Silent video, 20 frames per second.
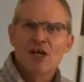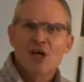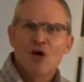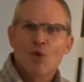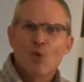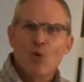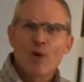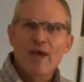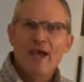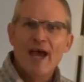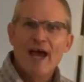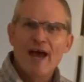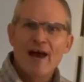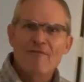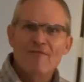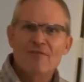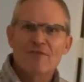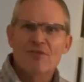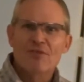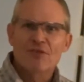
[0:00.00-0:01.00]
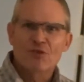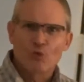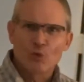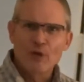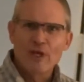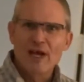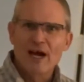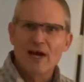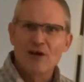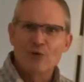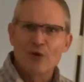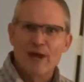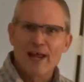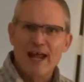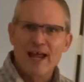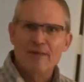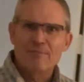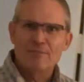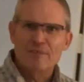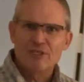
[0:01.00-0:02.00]
we have 300
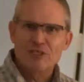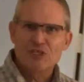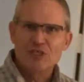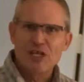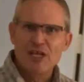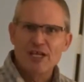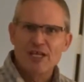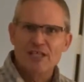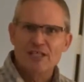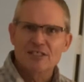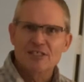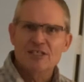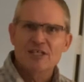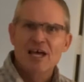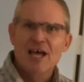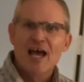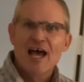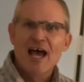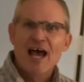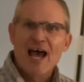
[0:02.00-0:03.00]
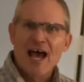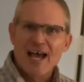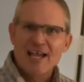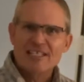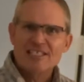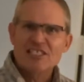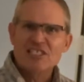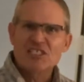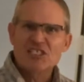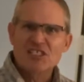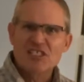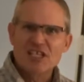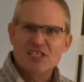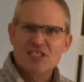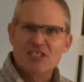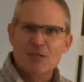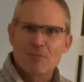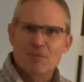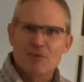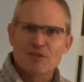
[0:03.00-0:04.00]
amp machines at
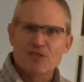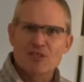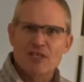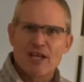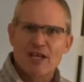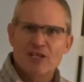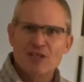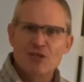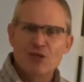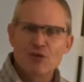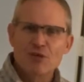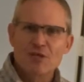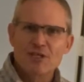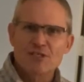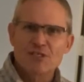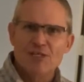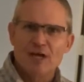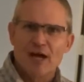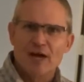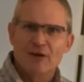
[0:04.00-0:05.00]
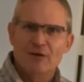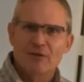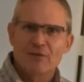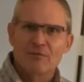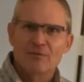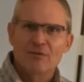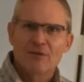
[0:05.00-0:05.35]
60% duty cycle.